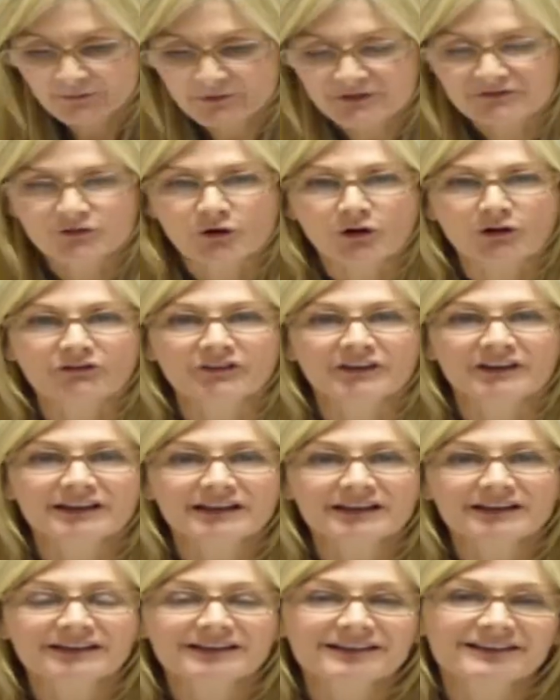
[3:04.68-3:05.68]
We've got the
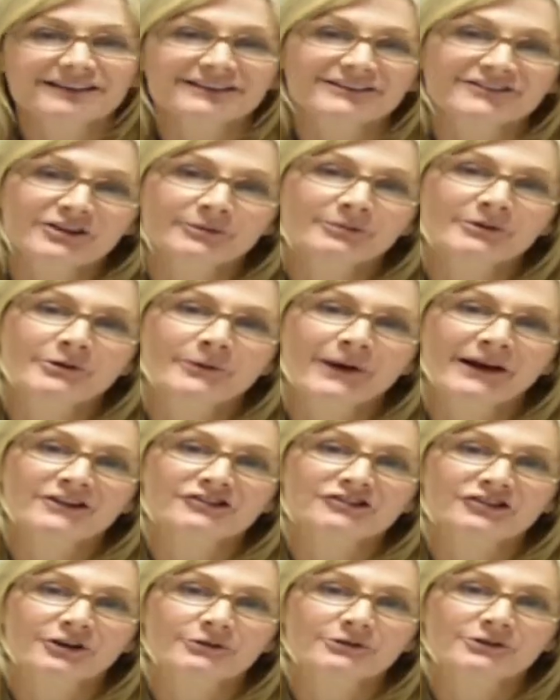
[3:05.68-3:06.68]

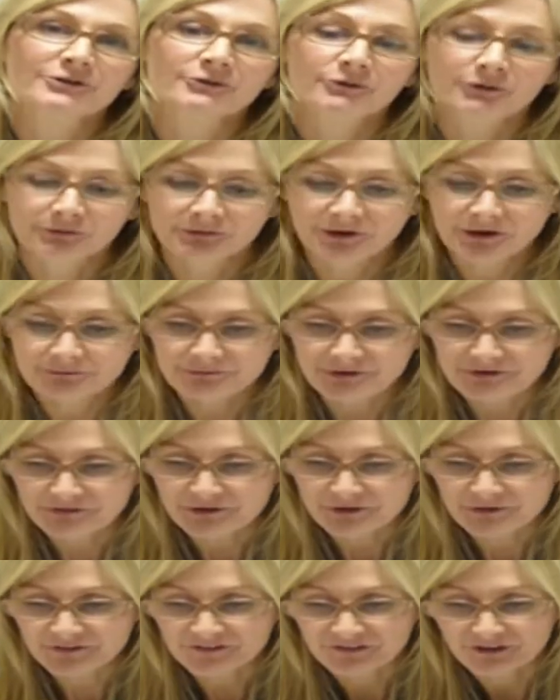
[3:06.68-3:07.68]
WHO Euro
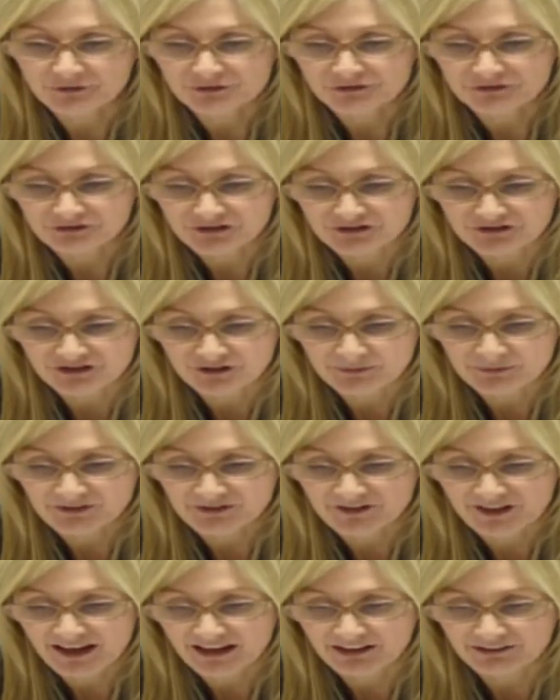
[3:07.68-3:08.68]
review of social determinants
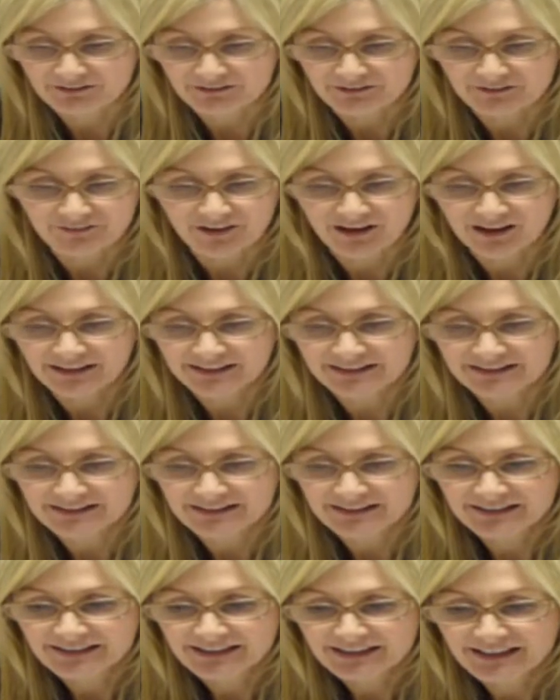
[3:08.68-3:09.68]
of the health divide.
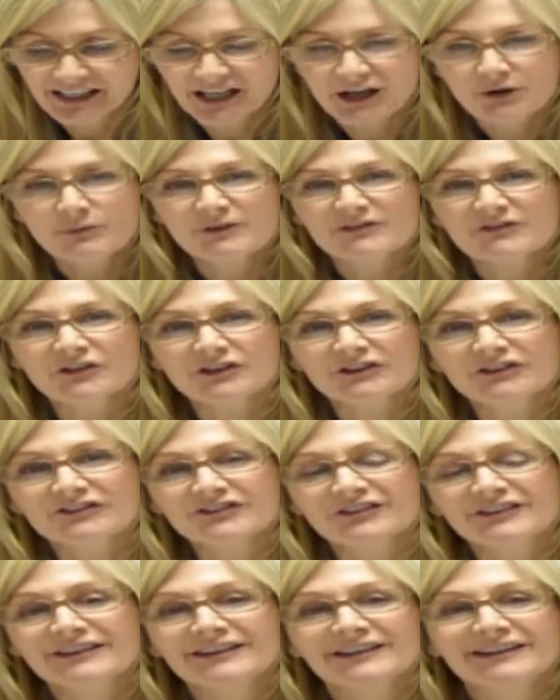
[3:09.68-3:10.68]
We've
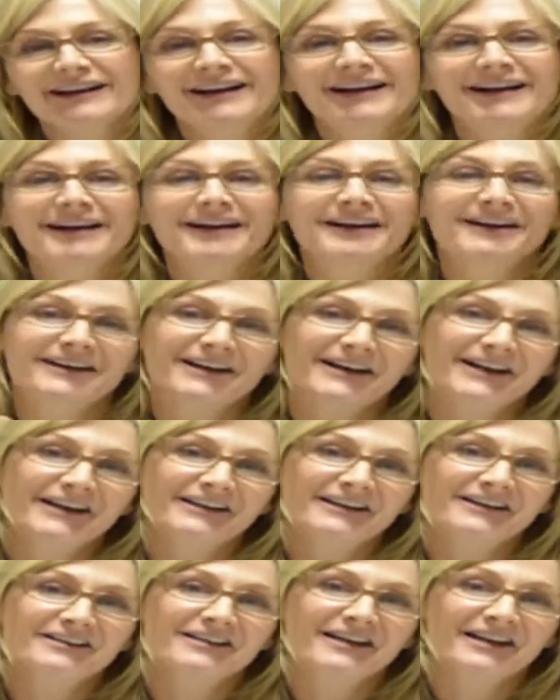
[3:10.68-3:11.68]
got
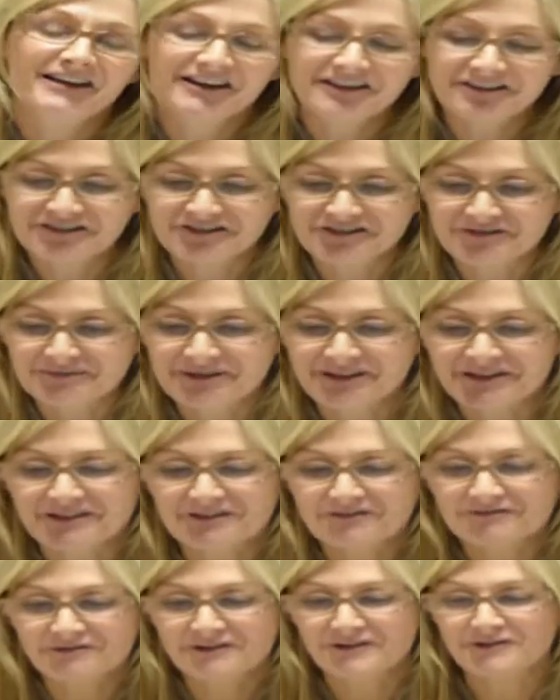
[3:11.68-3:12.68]
an
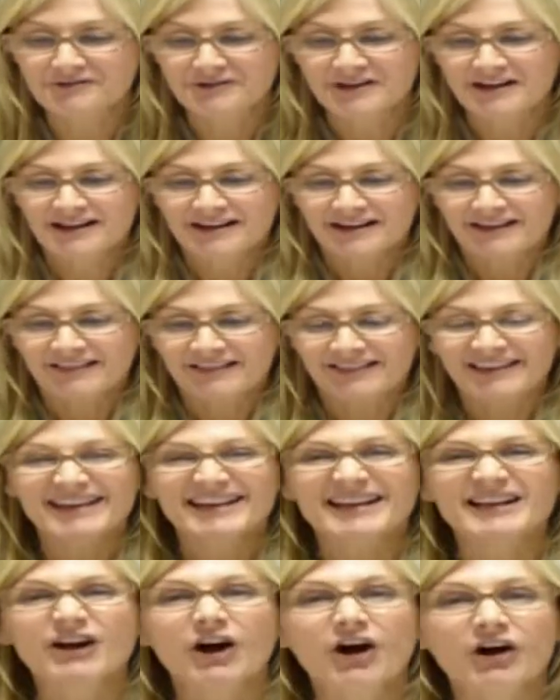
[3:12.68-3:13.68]
instrument through
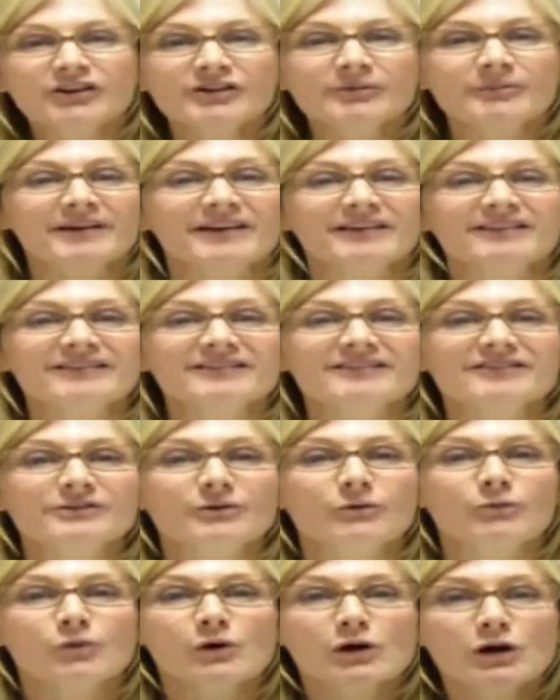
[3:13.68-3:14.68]
The Economist
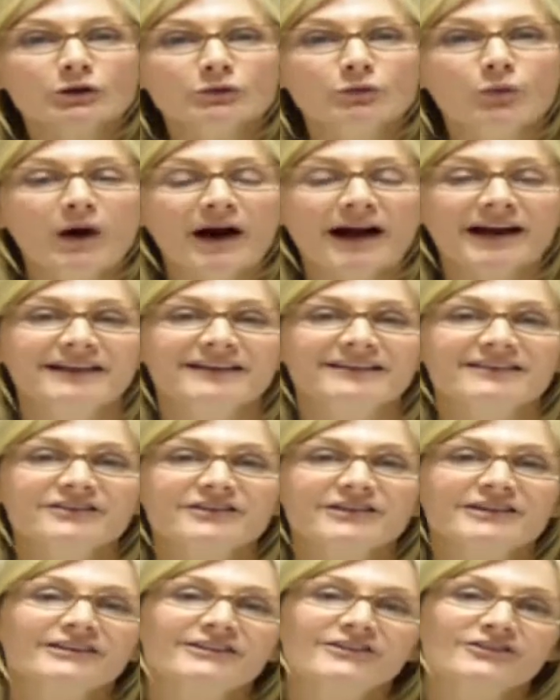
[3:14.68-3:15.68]
worldwide
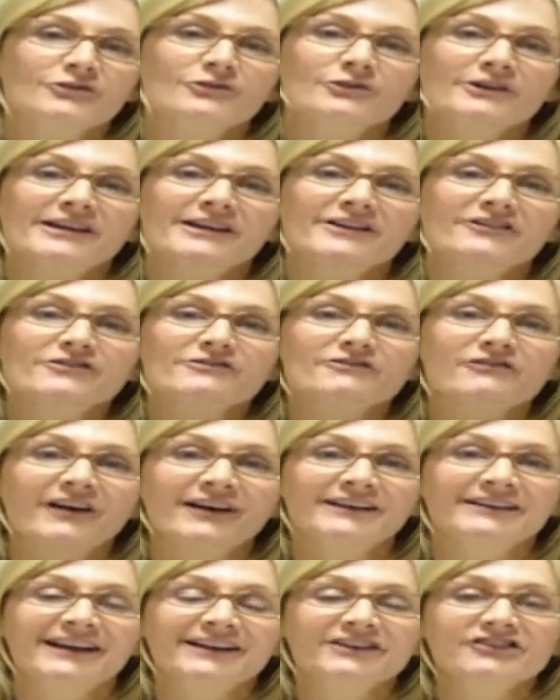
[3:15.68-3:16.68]
talking to
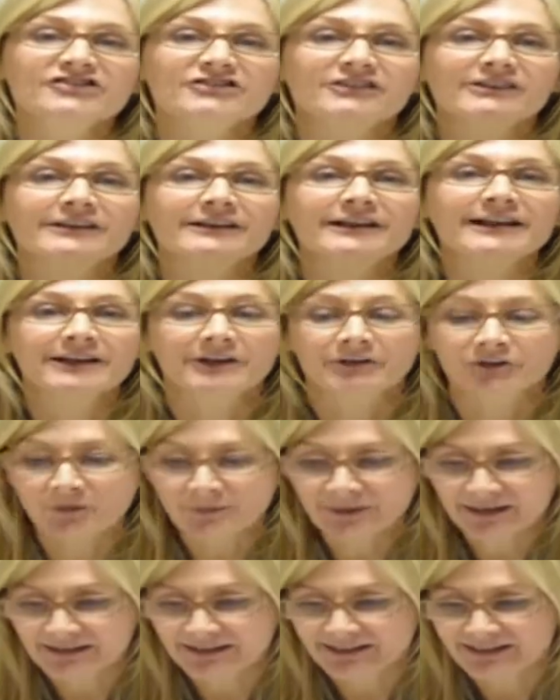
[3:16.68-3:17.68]
financial and
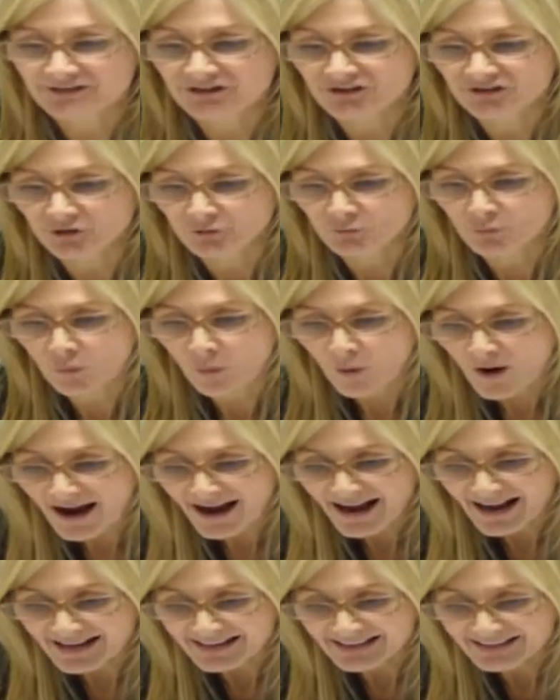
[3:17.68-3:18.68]
economic leaders on
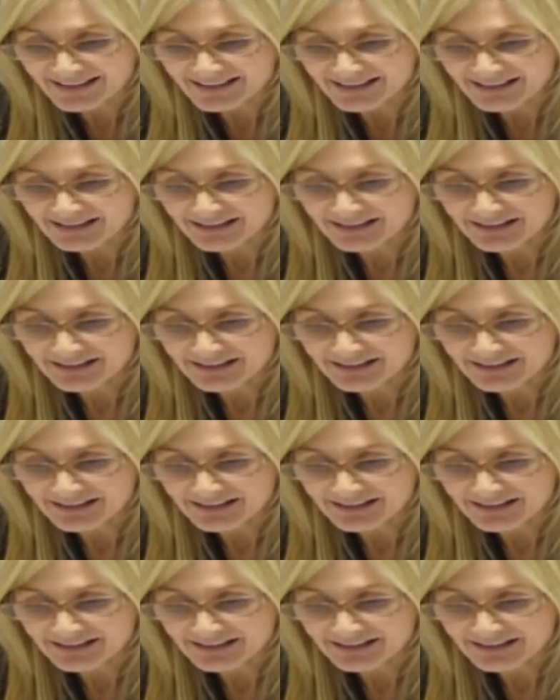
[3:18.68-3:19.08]
why,